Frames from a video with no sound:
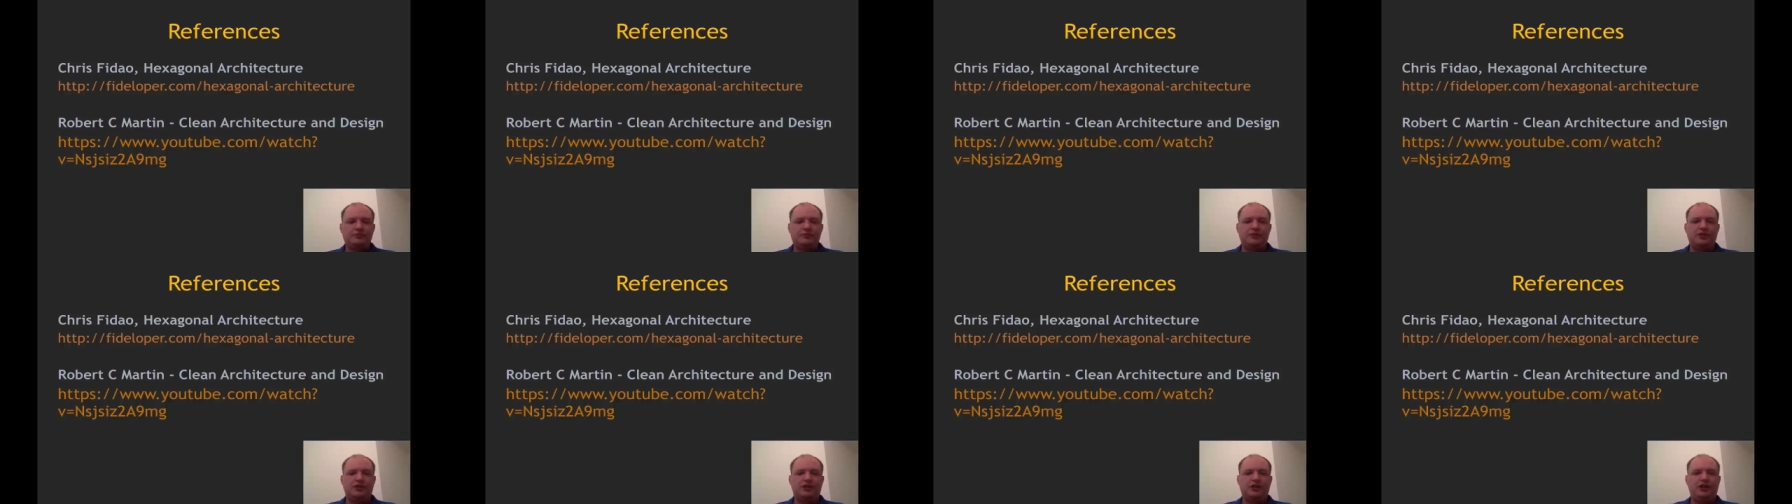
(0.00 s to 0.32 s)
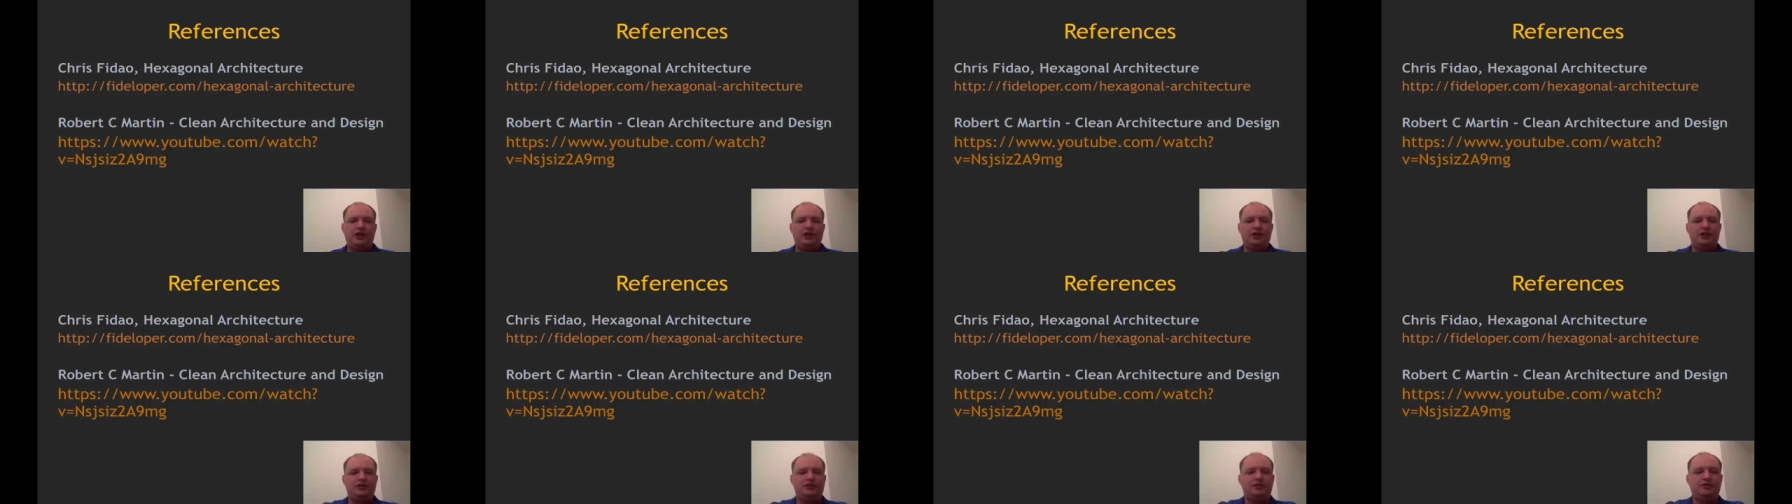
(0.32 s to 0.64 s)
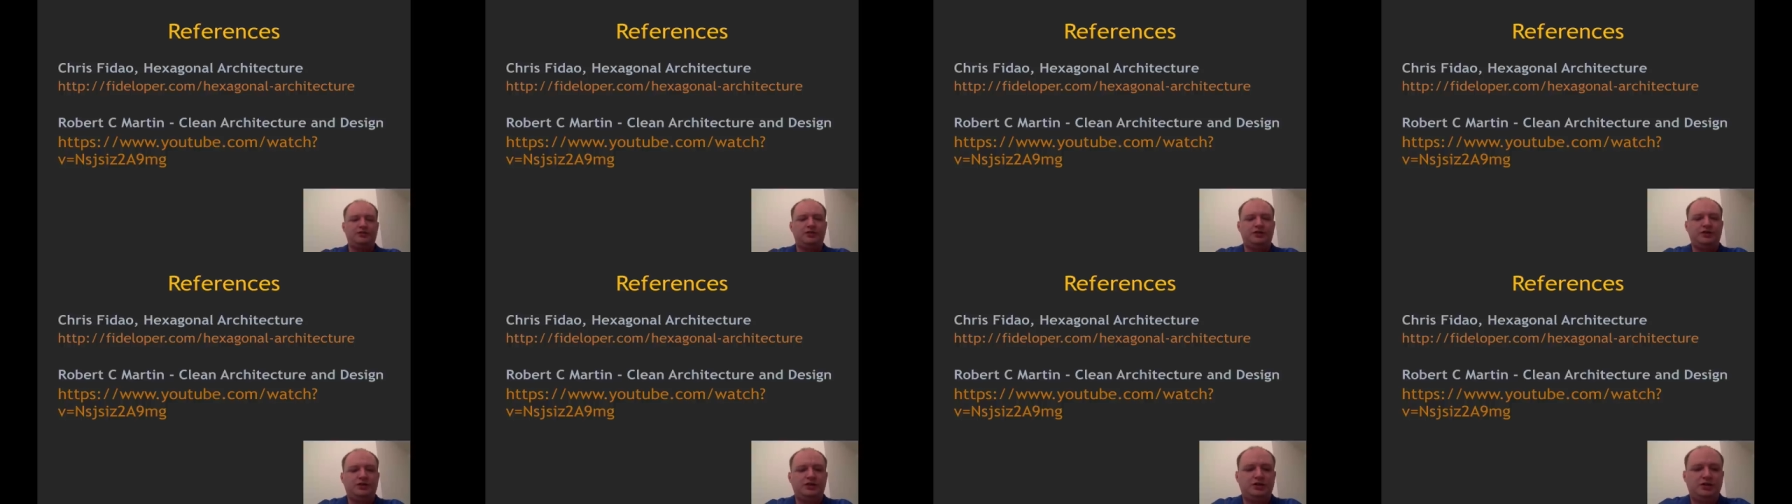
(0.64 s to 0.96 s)

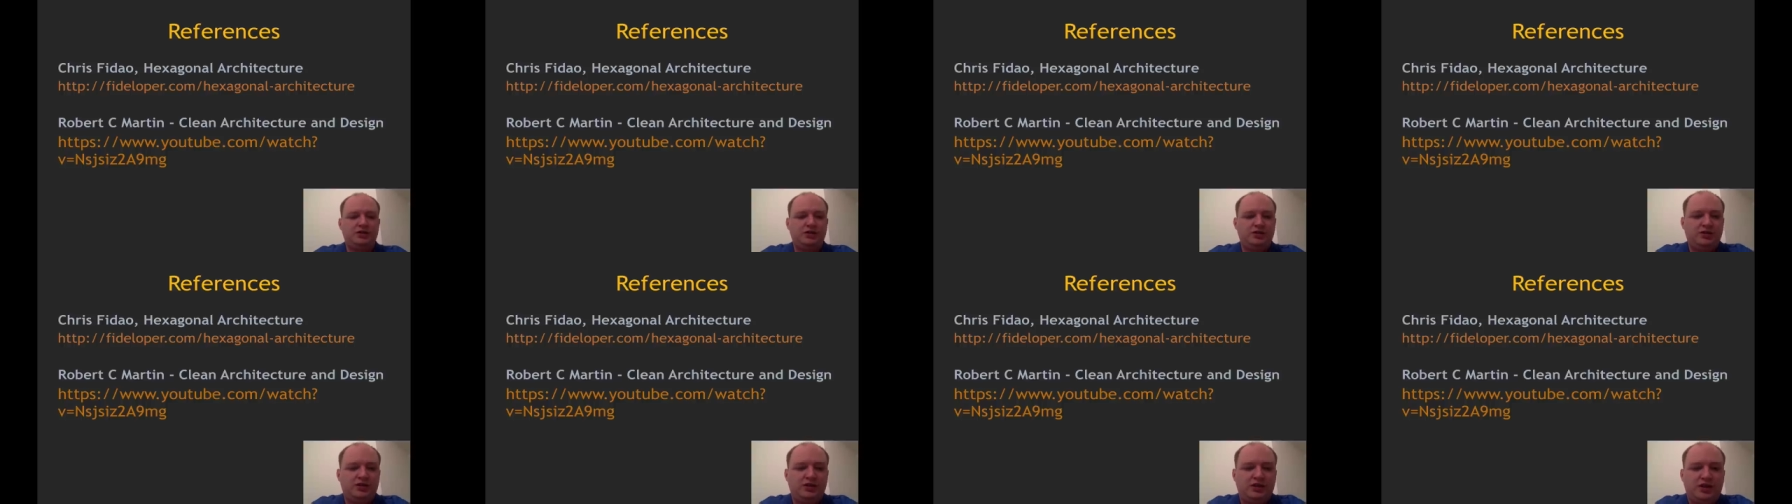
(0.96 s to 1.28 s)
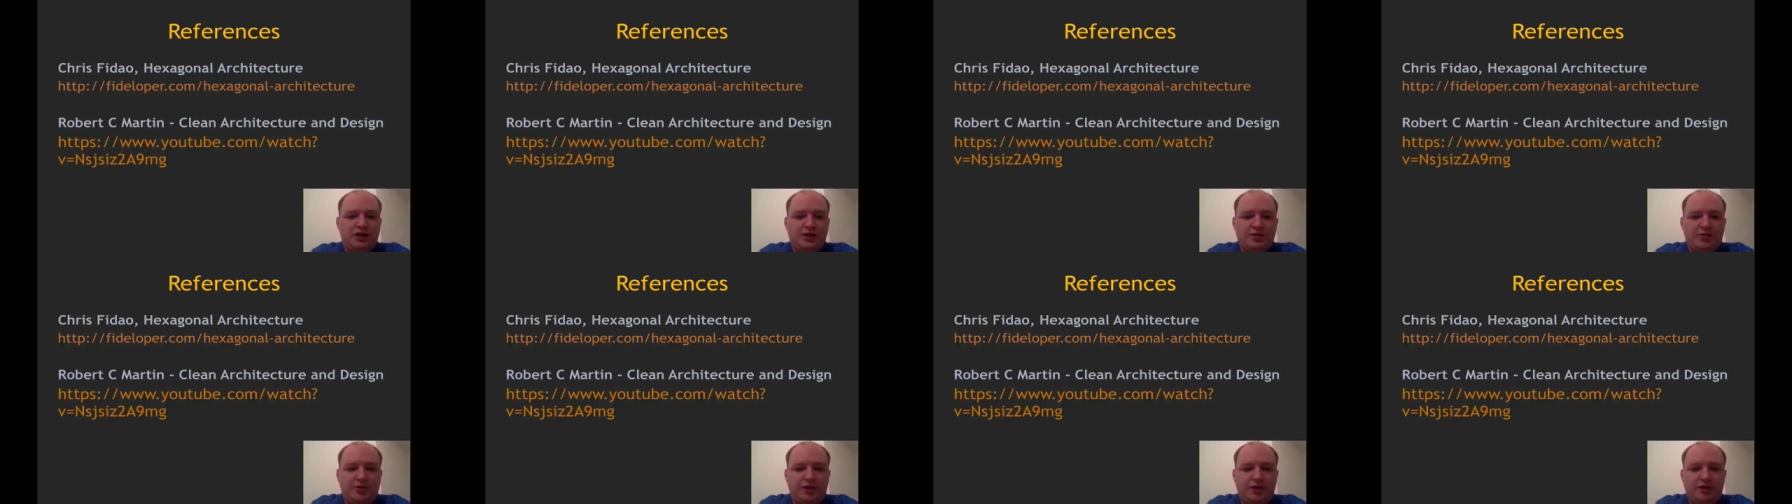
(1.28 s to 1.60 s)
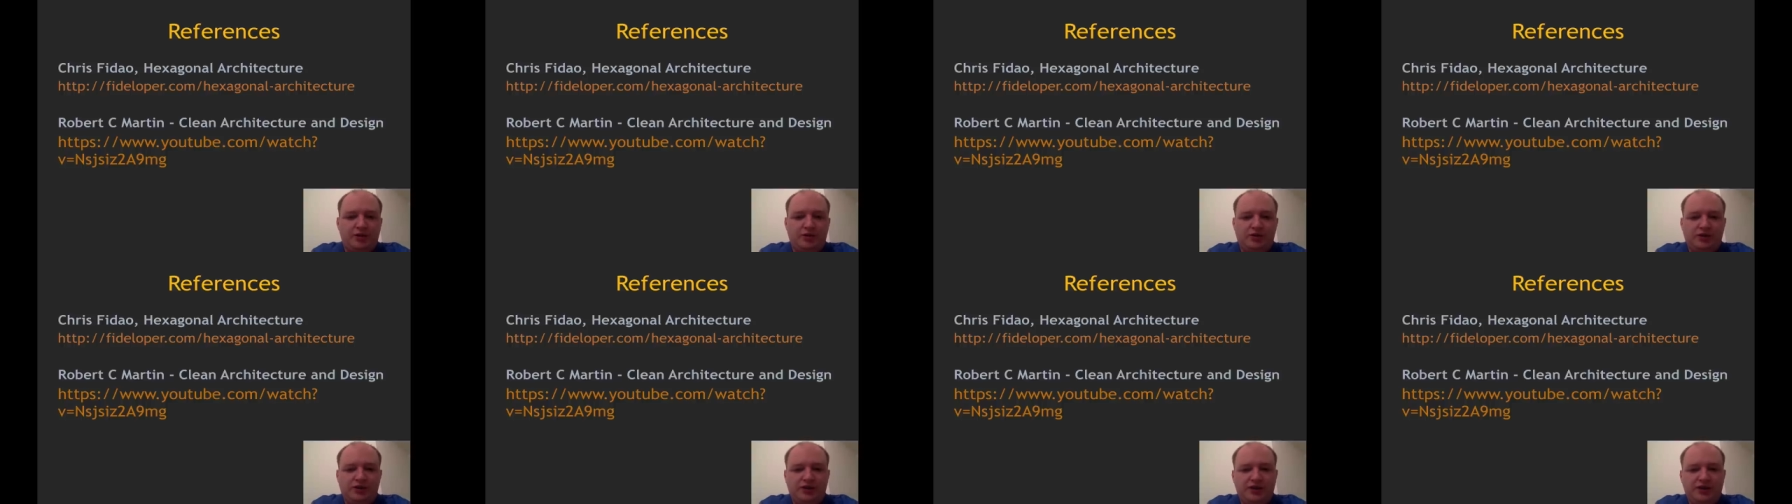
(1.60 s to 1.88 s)
Okay, last but not